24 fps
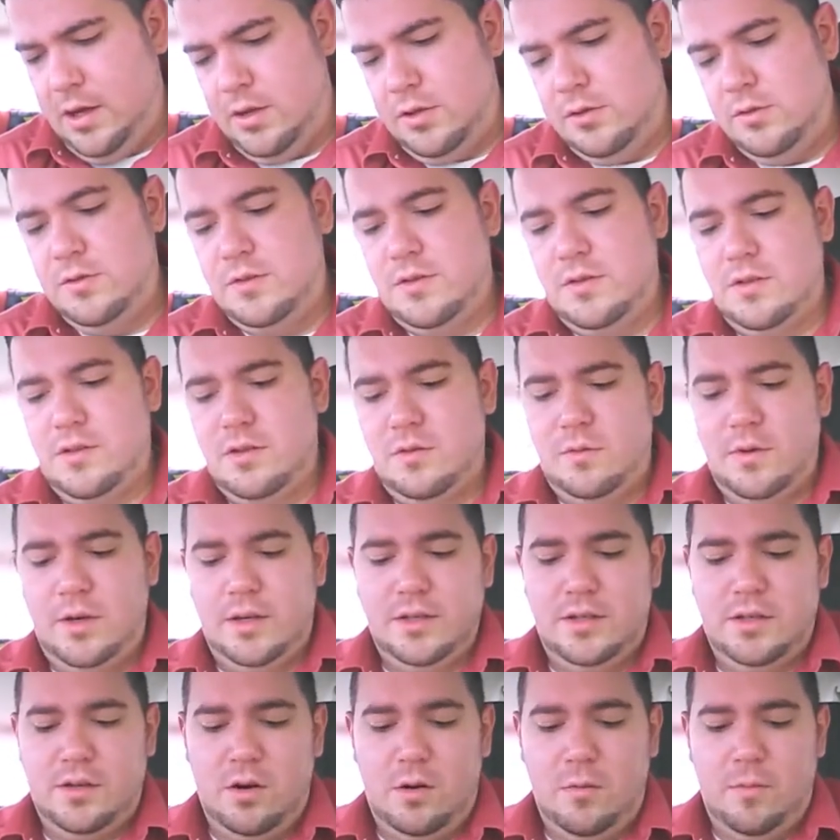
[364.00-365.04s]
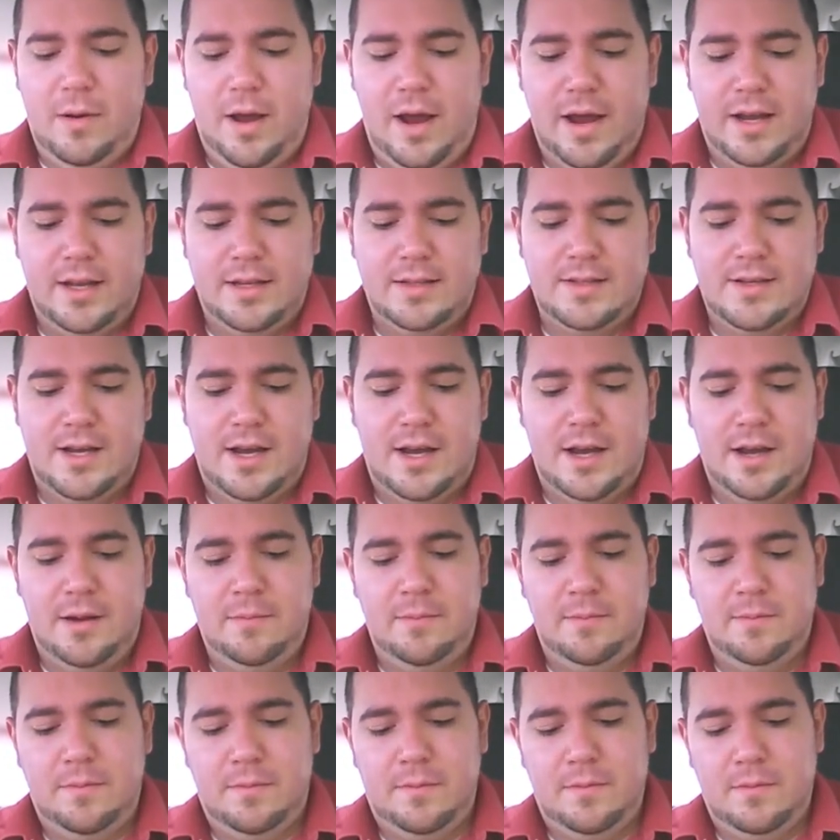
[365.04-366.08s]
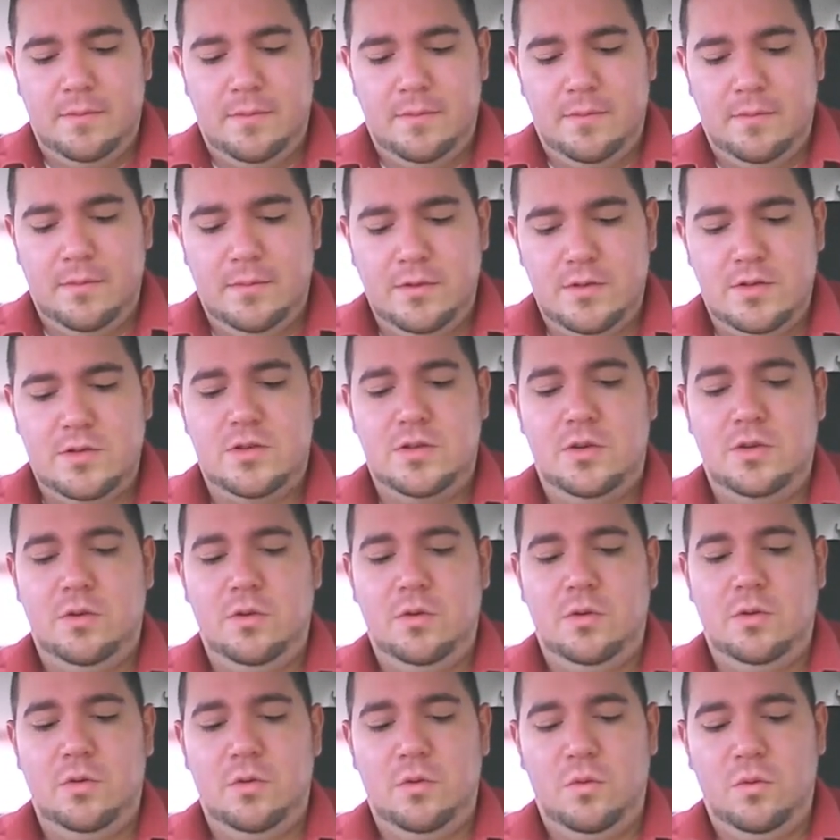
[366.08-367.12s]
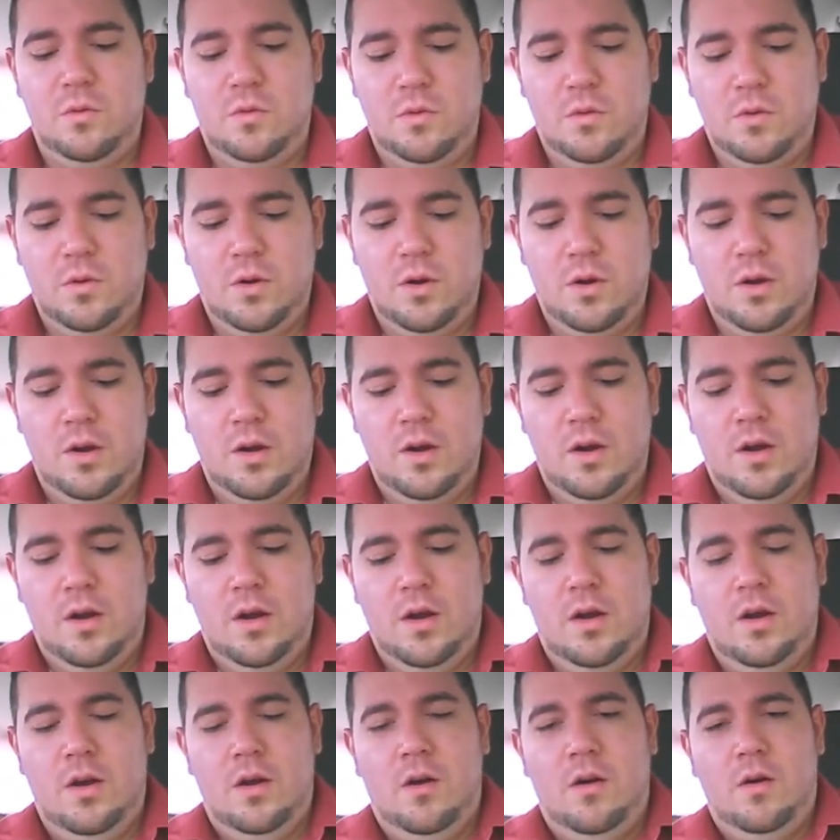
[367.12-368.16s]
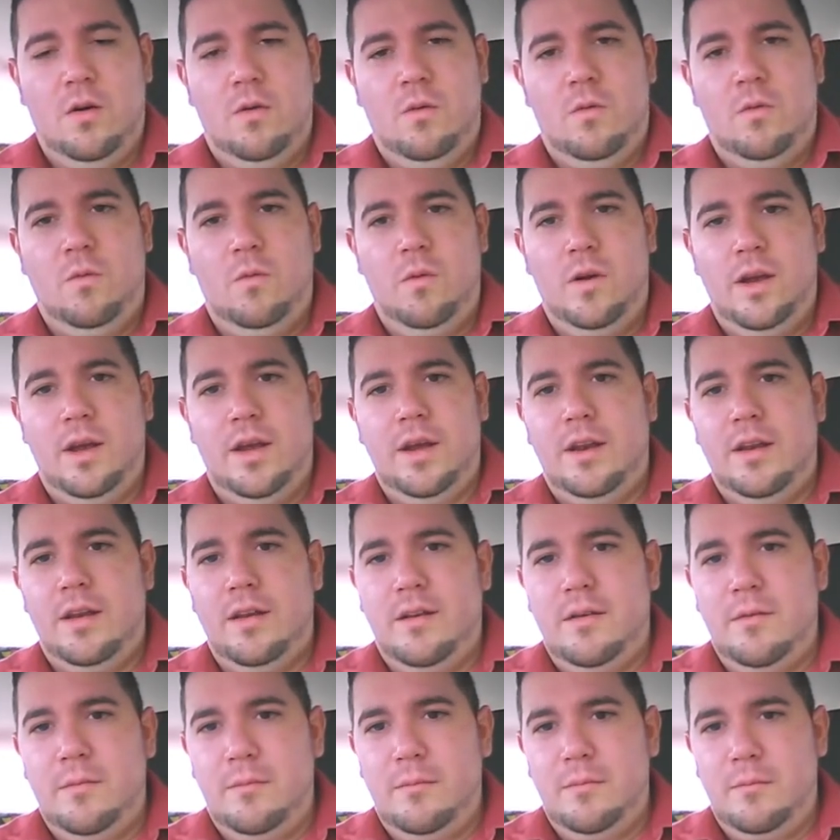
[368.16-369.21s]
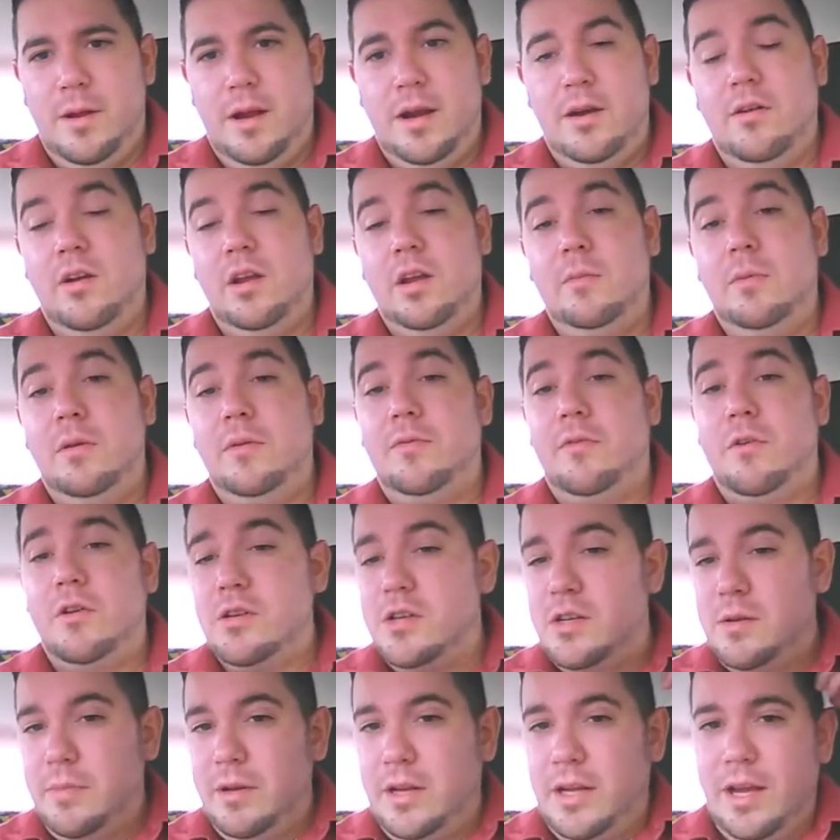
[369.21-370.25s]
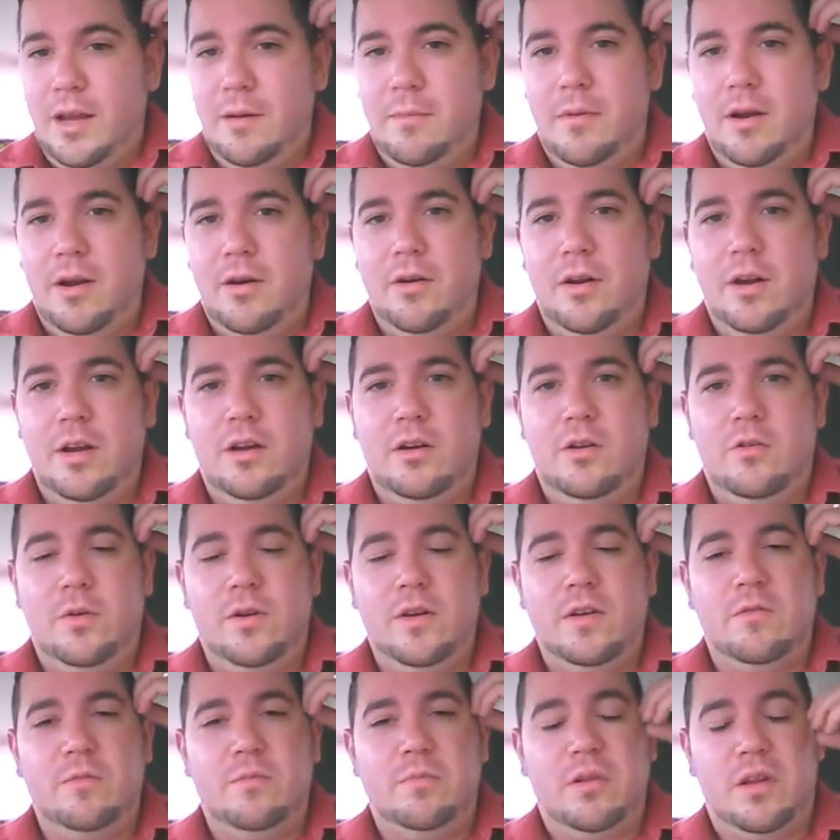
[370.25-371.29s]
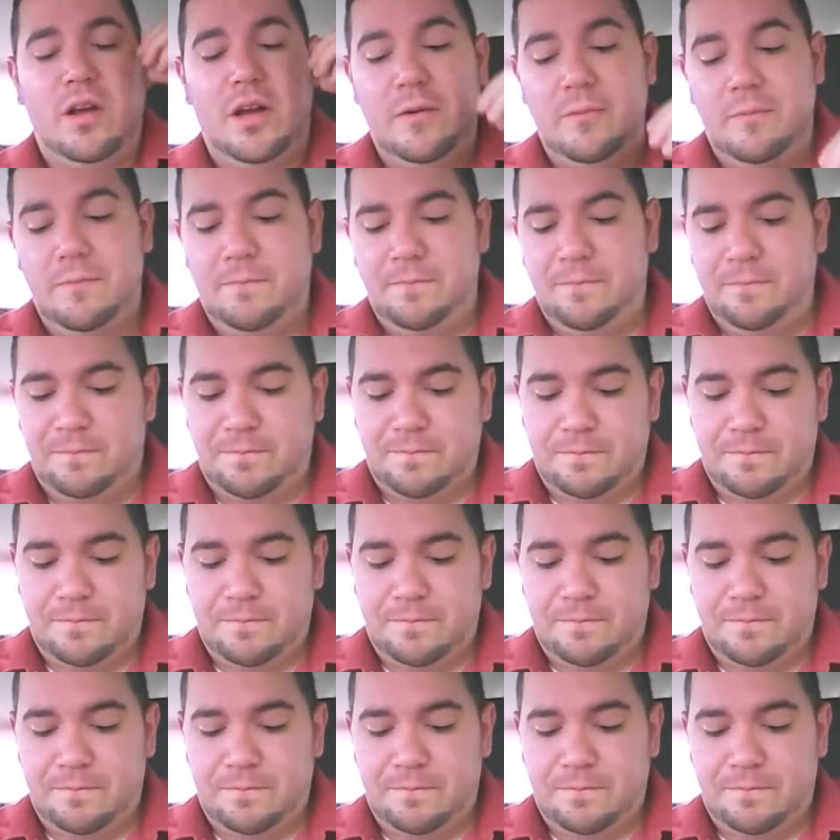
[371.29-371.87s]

Uses the ring to go back in time to when Mary, before she became Mary, Queen of Blood,